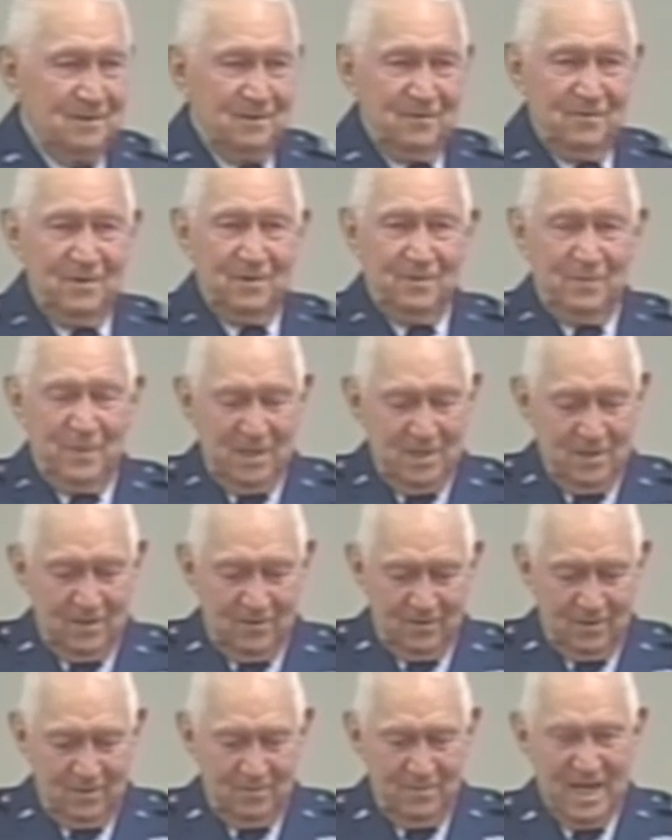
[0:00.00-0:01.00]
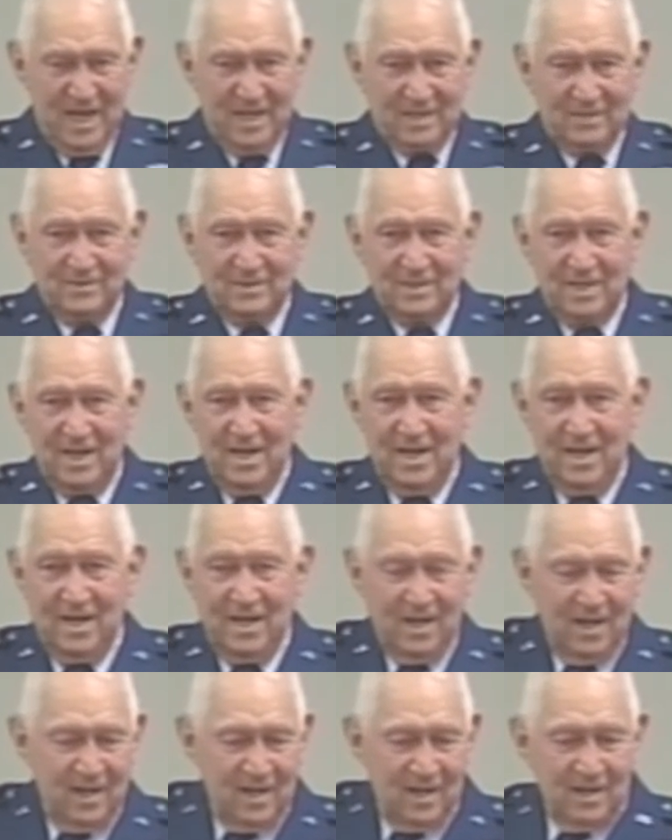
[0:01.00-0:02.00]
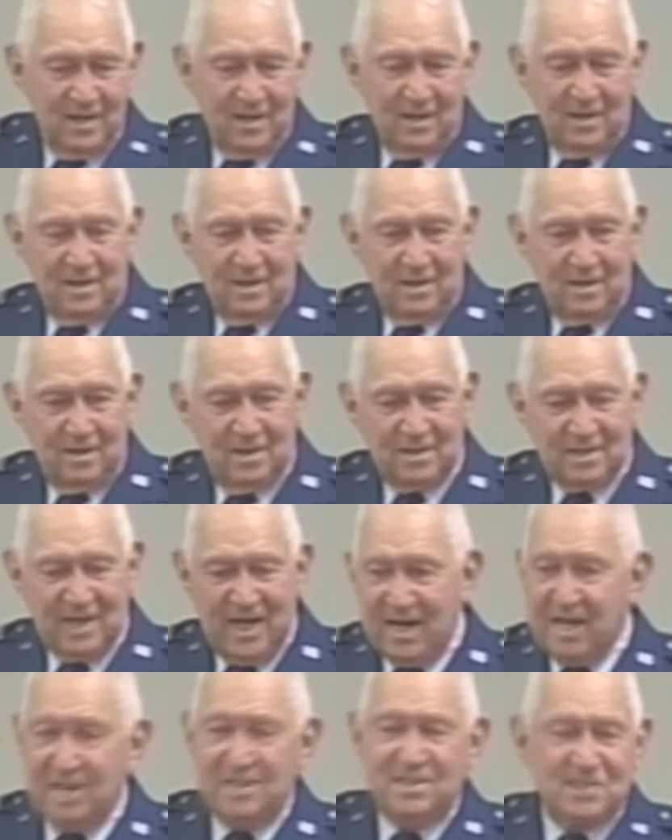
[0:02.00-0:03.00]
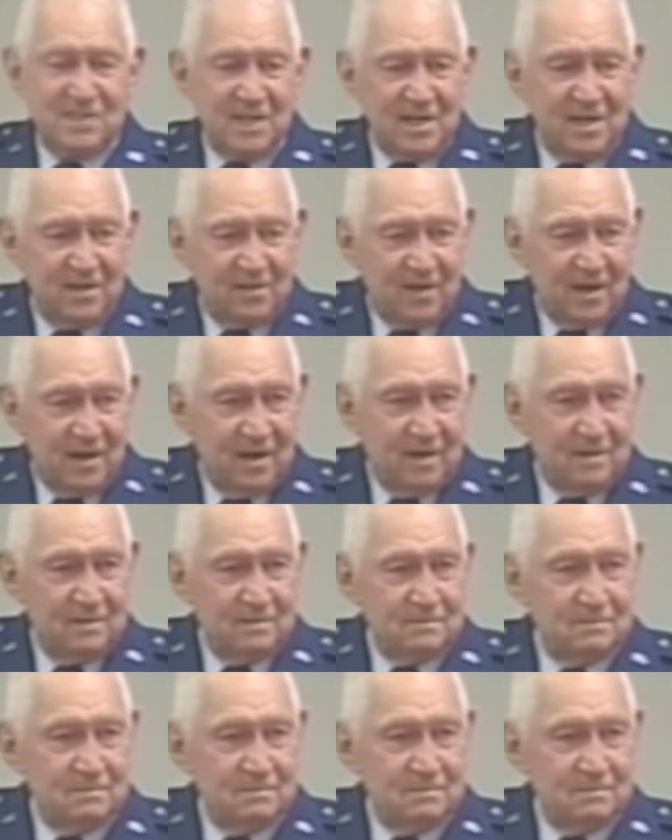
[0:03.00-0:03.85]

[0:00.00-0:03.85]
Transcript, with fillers: Filipino with the back of his hand. And he said, I didn't say that.